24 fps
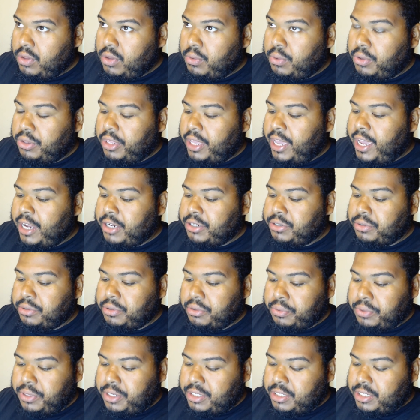with
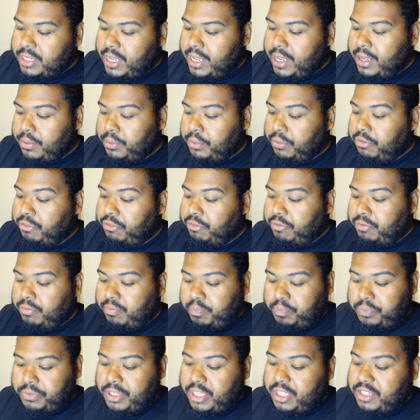actual
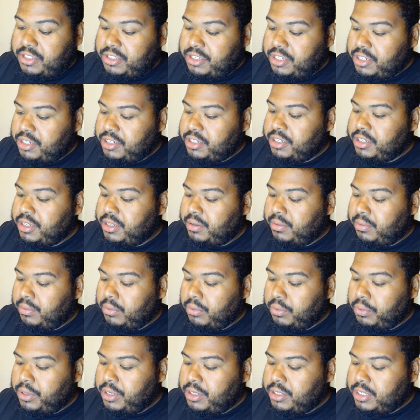consistent
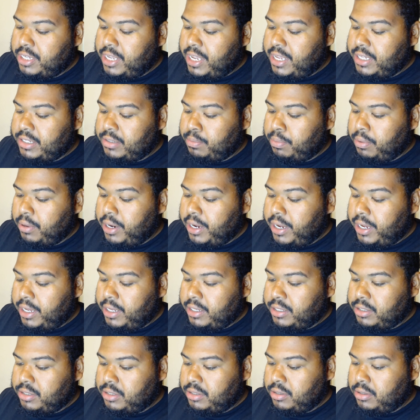resized
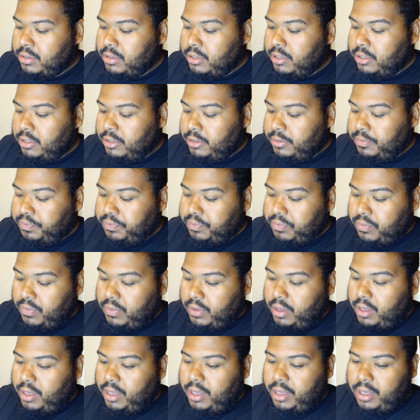brass,
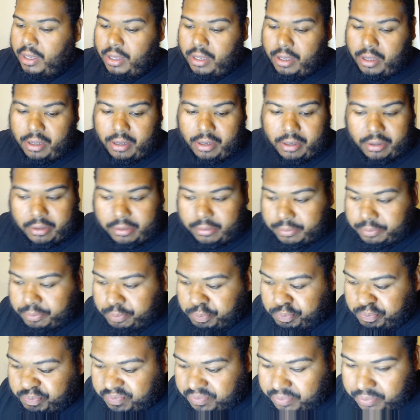and
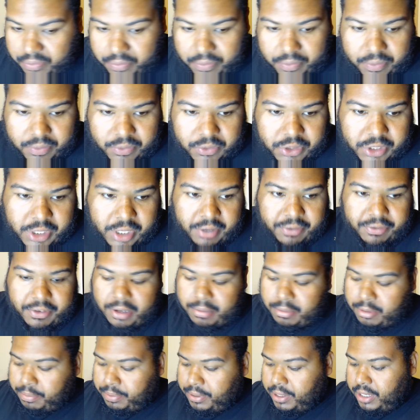trying to
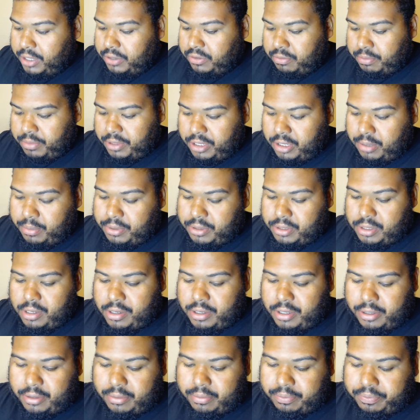find my page with my numbers
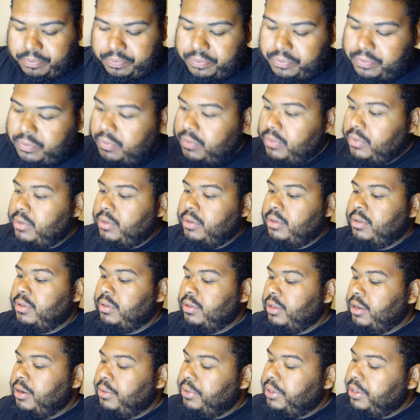on it.
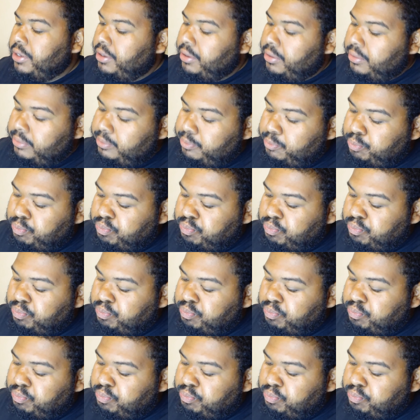There we go.